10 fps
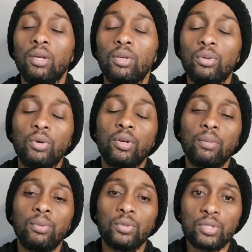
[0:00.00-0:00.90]
You're going to
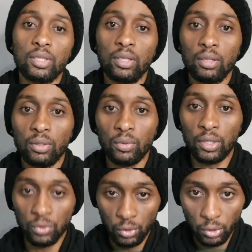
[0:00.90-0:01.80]
be using
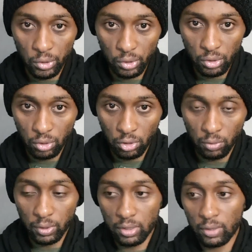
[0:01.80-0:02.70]
what we call source
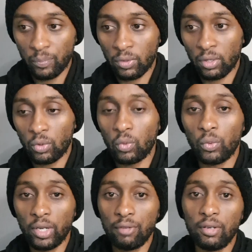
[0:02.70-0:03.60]
documents.
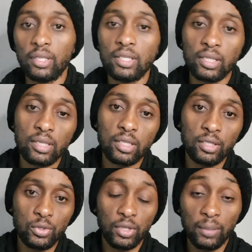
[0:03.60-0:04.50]
Wherever that transaction
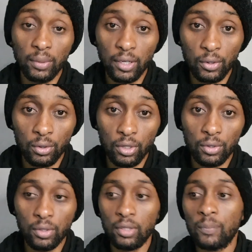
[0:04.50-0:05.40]
is going to be recorded
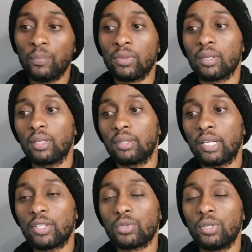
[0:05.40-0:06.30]
on,
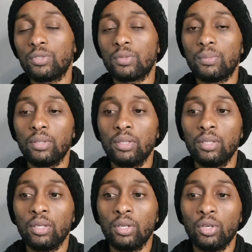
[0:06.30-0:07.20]
that is going to be
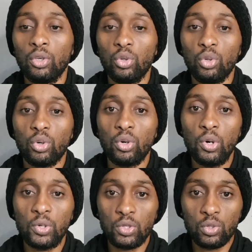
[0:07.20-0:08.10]
your
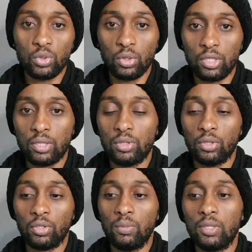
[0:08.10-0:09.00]
source
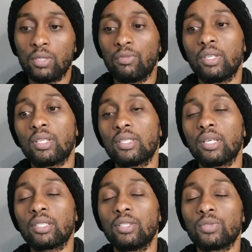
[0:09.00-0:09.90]
documents. If the
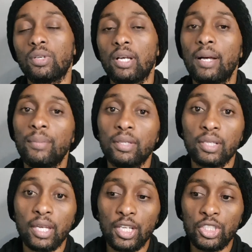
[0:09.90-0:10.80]
transaction is going to happen in
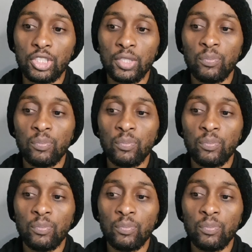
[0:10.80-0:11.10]
cash,